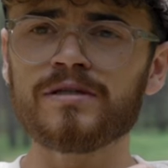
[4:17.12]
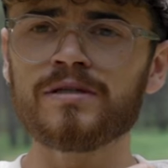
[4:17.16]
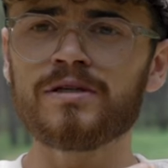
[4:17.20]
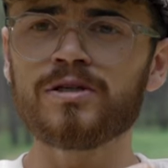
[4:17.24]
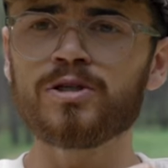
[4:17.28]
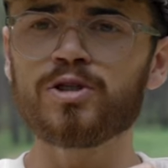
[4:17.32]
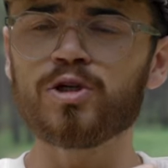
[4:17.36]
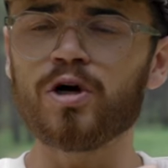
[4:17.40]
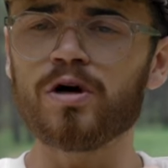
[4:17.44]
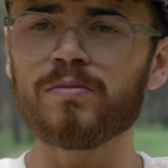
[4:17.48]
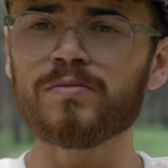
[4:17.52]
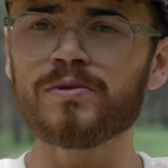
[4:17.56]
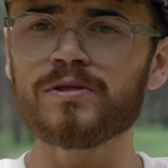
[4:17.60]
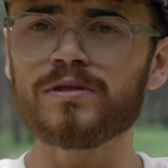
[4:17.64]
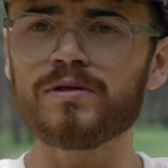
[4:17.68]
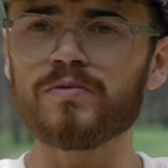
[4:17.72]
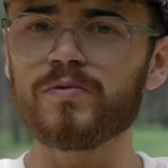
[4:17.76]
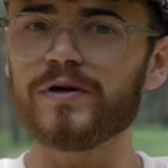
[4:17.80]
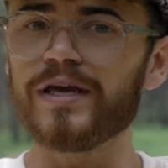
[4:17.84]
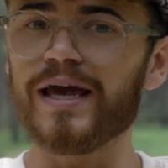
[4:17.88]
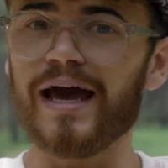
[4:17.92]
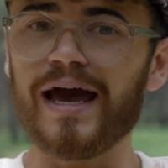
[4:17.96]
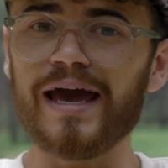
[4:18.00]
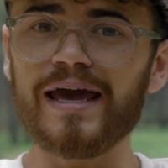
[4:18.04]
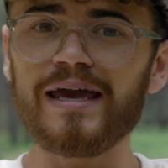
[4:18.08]
into jobs that
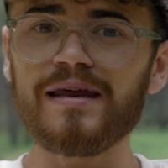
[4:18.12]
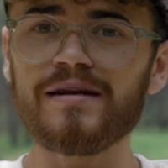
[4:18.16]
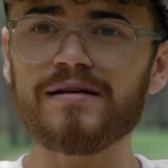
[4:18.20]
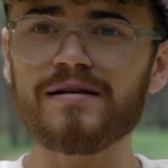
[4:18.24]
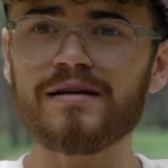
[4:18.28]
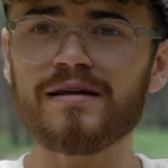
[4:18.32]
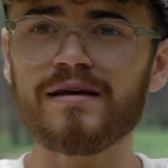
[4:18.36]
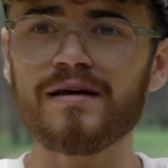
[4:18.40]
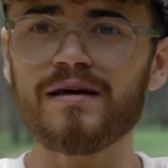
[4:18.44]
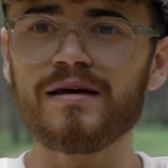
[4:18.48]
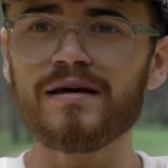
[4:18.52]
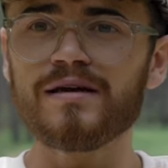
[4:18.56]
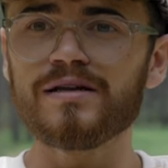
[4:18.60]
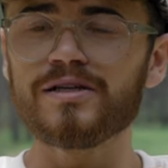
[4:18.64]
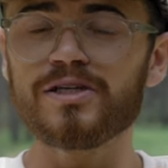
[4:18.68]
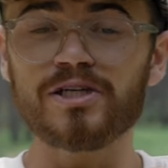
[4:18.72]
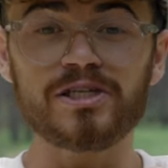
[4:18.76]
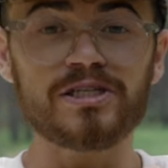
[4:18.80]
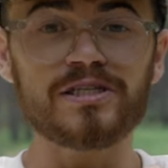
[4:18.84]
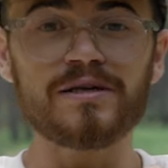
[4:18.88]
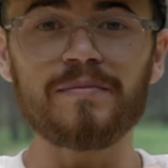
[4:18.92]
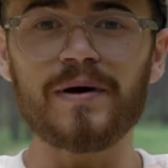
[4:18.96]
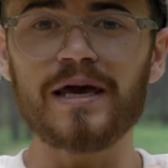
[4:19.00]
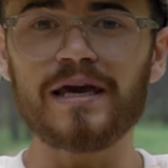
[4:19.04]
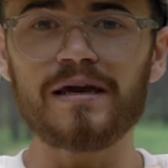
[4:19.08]
we hate
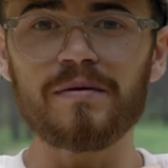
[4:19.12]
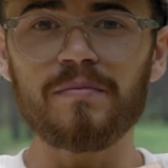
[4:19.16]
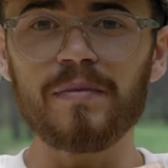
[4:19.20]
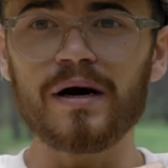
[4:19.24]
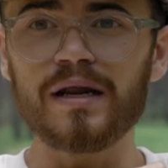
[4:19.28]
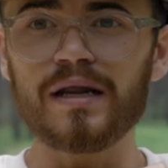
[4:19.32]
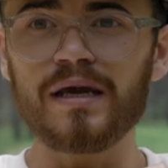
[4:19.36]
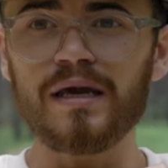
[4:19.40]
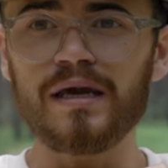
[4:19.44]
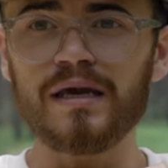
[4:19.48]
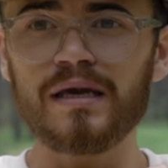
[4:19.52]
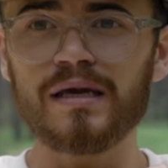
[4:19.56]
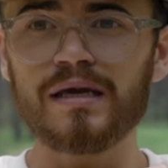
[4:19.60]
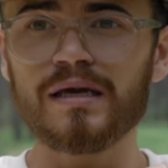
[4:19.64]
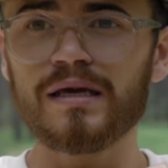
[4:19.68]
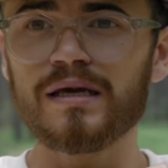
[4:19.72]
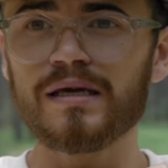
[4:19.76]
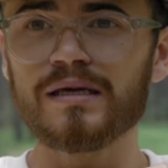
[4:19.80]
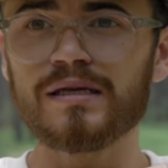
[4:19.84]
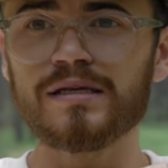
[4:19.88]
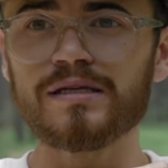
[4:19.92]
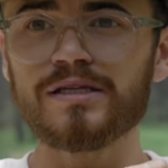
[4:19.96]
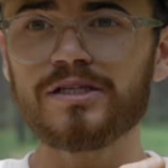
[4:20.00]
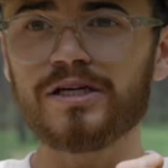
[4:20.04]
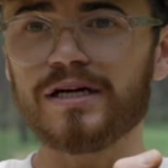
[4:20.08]
just to make money,
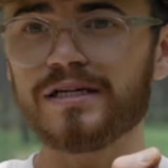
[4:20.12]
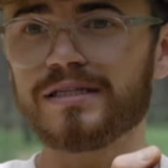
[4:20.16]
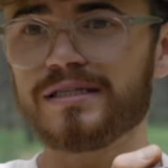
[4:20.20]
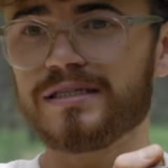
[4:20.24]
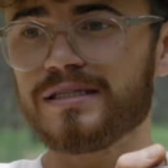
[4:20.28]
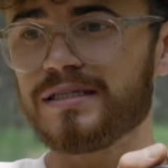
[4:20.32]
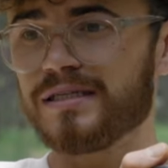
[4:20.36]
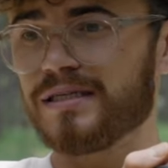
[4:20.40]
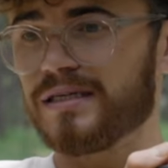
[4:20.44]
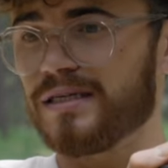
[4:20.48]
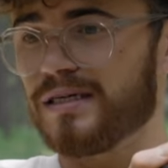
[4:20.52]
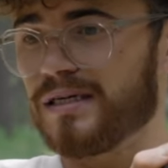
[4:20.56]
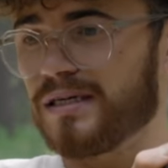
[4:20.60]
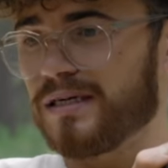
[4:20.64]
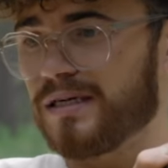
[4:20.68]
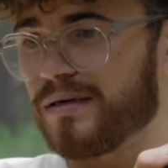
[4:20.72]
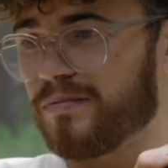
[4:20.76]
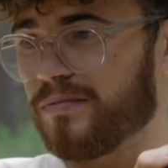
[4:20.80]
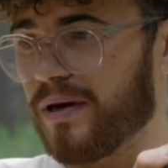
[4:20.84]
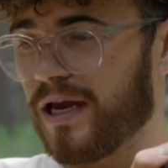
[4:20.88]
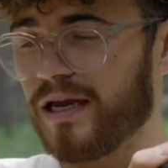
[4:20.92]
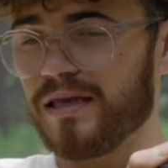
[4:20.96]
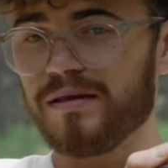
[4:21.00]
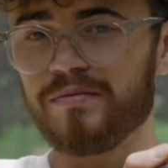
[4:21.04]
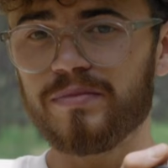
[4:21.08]
just to
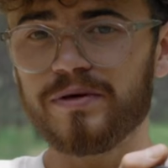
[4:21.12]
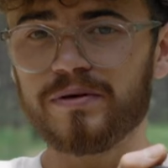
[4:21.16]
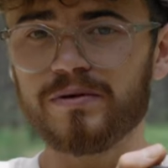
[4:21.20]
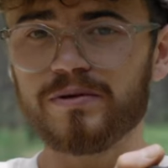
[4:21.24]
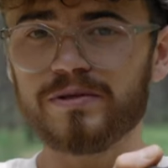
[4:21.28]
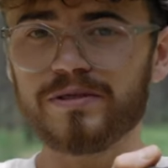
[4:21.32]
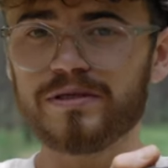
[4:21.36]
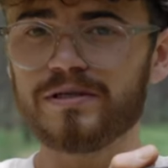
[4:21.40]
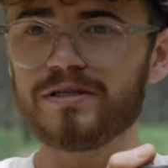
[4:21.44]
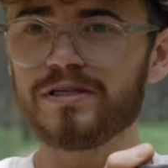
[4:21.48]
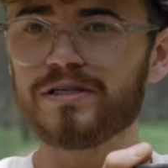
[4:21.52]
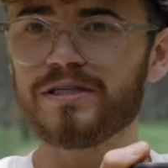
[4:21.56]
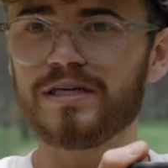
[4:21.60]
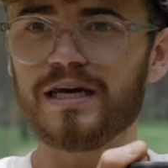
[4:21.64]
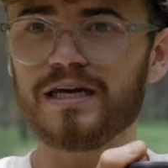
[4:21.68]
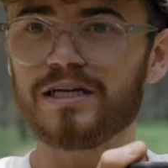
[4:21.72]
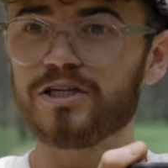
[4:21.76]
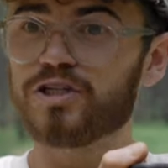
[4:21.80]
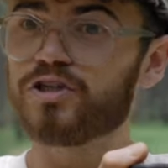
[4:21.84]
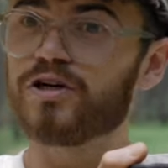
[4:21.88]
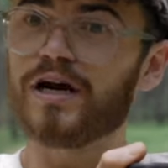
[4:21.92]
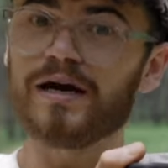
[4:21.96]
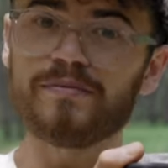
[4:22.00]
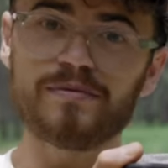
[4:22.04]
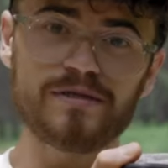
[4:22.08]
pay the bills, and just get
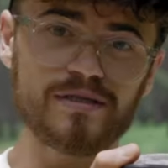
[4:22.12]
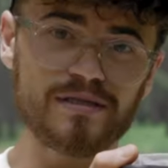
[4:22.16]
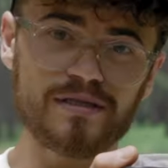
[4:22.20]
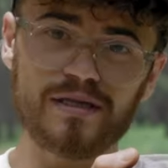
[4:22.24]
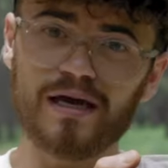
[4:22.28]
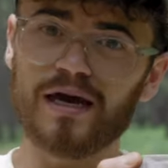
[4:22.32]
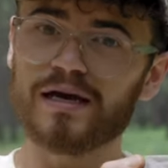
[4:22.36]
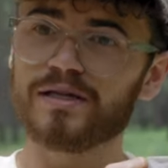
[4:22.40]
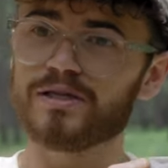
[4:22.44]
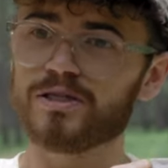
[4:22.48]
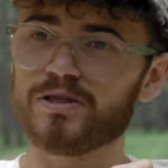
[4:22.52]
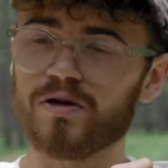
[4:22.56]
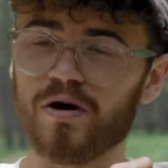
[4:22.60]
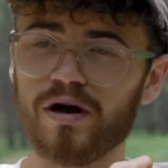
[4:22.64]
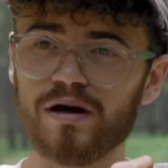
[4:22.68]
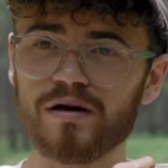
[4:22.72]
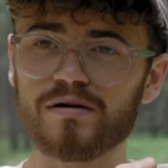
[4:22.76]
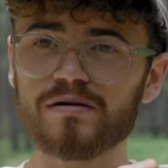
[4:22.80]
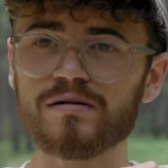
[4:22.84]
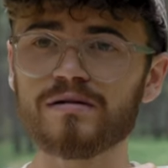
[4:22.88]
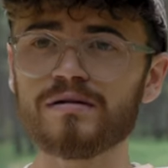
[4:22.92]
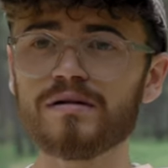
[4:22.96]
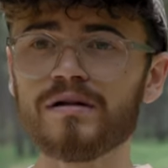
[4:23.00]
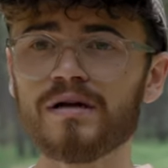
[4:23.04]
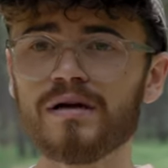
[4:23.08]
trapped in that
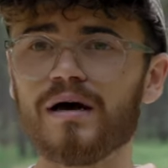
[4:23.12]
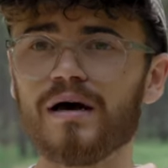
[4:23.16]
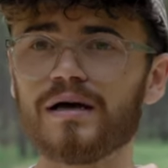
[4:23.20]
cycle.